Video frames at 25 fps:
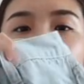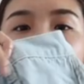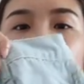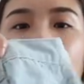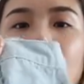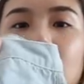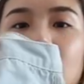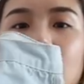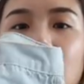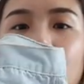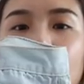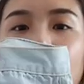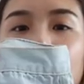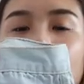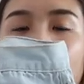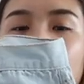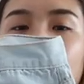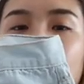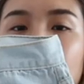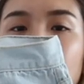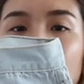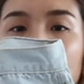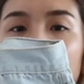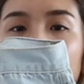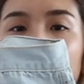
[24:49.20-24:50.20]
can either
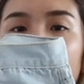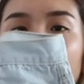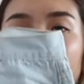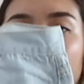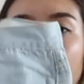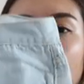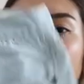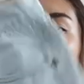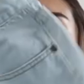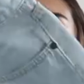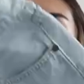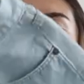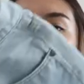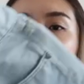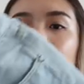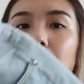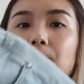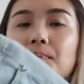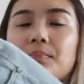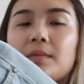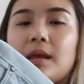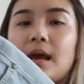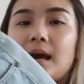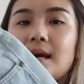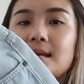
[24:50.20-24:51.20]
fold them up or wear
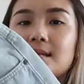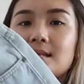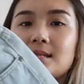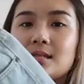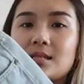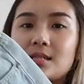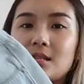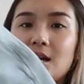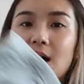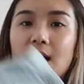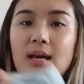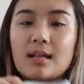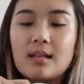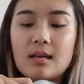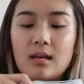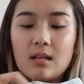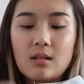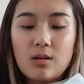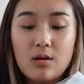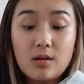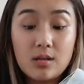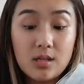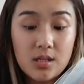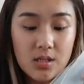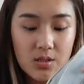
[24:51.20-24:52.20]
them as slightly
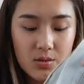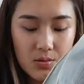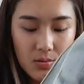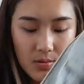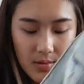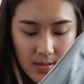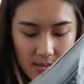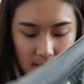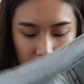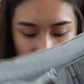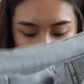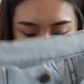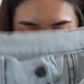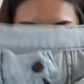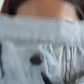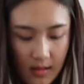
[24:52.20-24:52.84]
longer shorts.